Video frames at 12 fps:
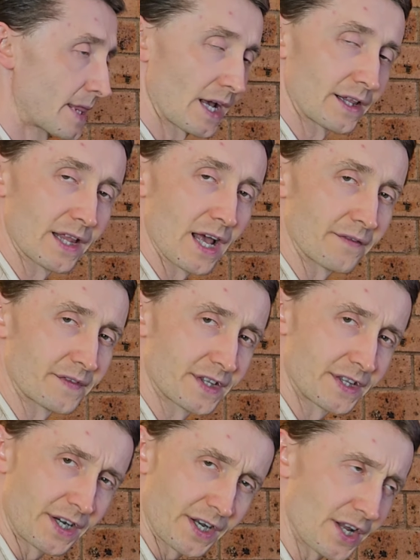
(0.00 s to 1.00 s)
E, then
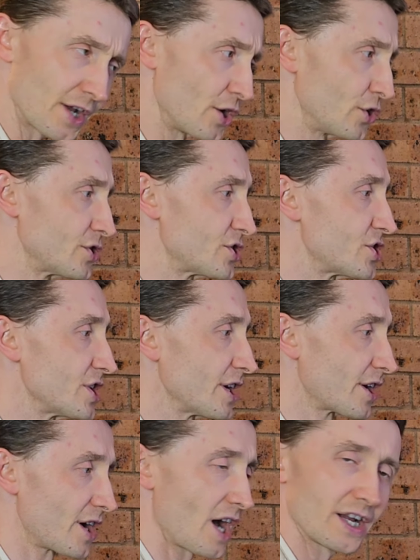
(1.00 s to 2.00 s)
left three on
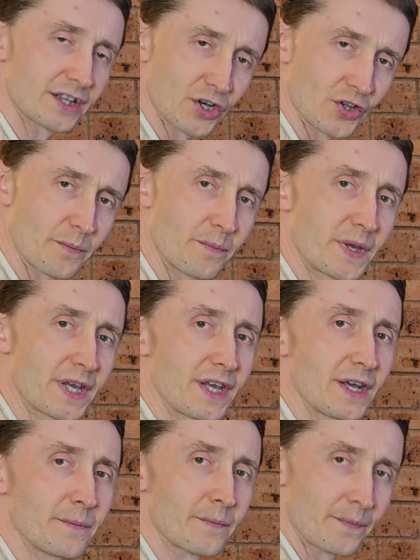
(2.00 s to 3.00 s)
G, right on B,